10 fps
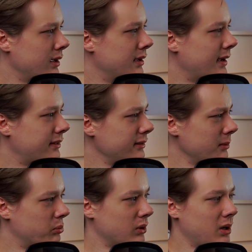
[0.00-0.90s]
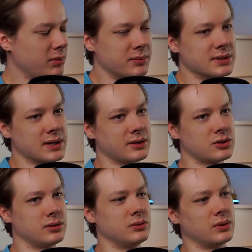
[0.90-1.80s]
I think the problem is
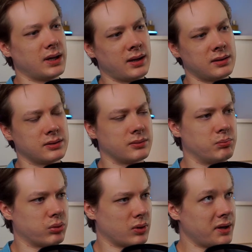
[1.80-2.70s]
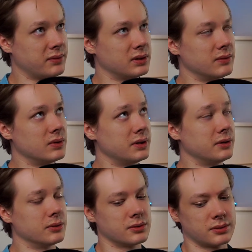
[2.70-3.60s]
actually you can't private the videos.